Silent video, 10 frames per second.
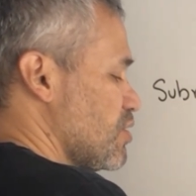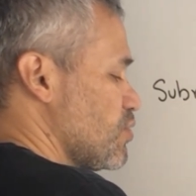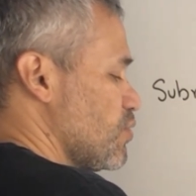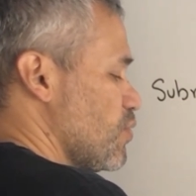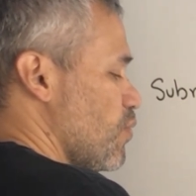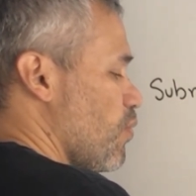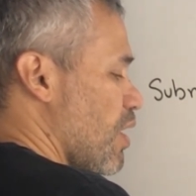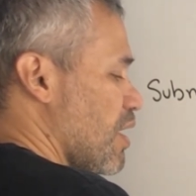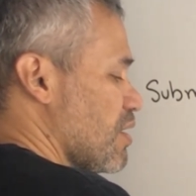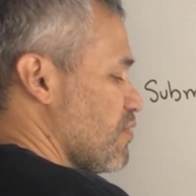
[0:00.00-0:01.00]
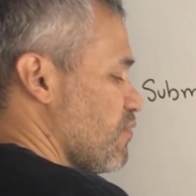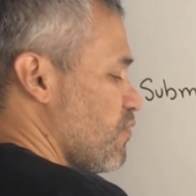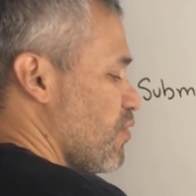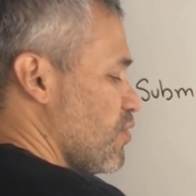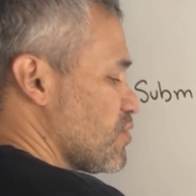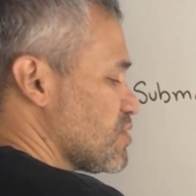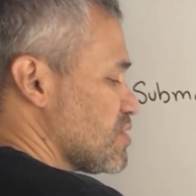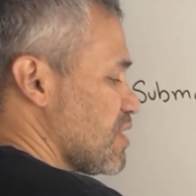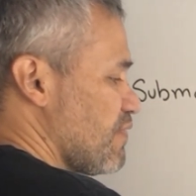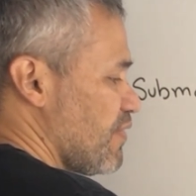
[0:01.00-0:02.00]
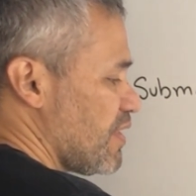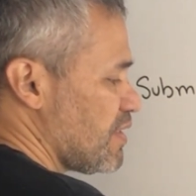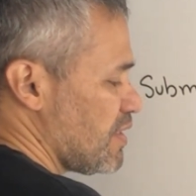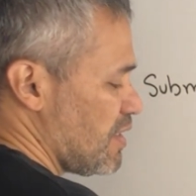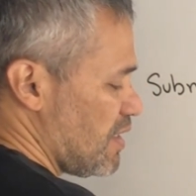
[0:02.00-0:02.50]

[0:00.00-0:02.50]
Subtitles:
2, 1, 4, 7,